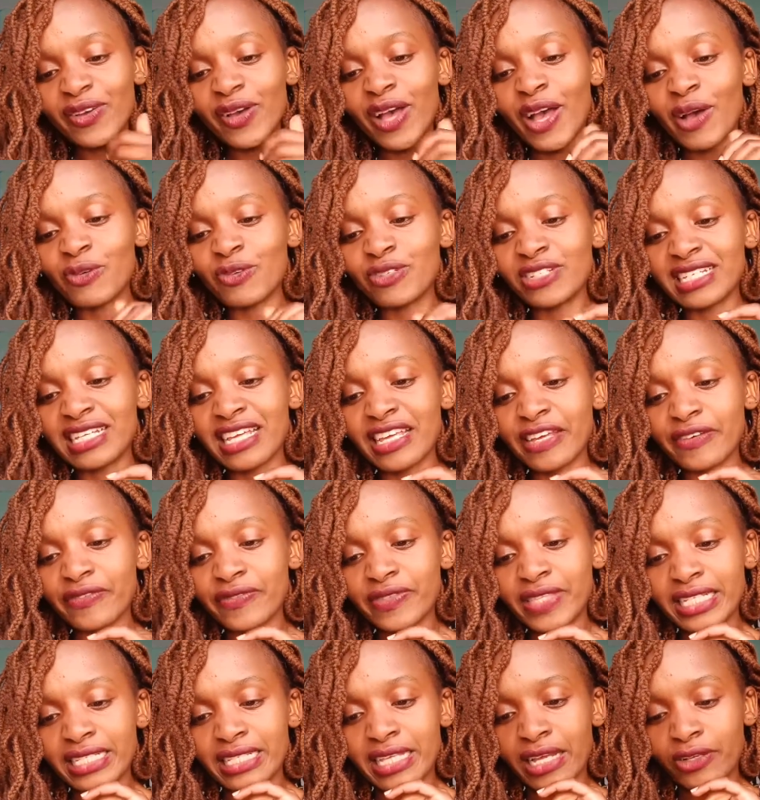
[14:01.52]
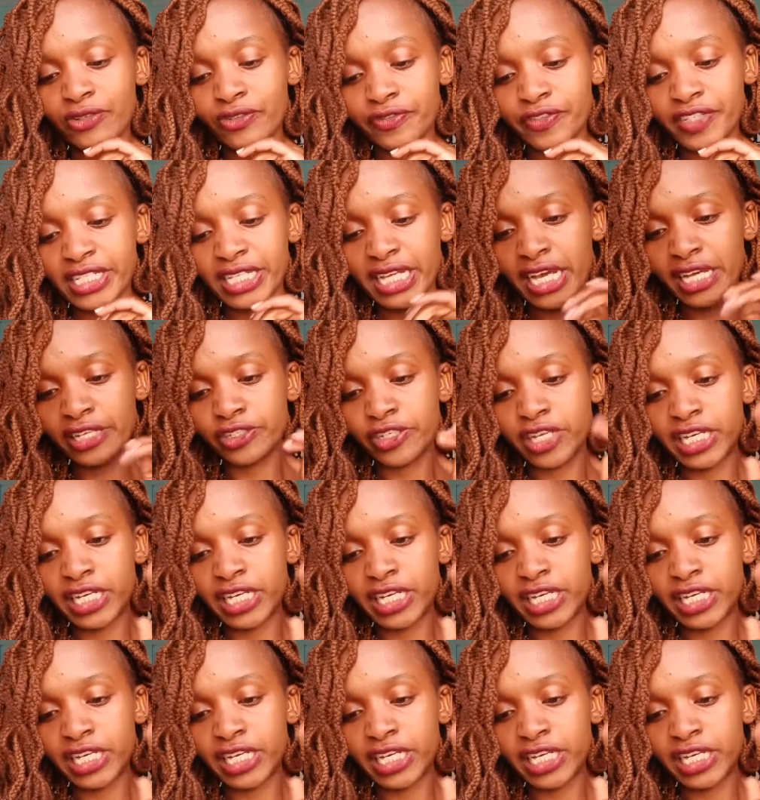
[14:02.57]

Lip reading: So I would give this outfit.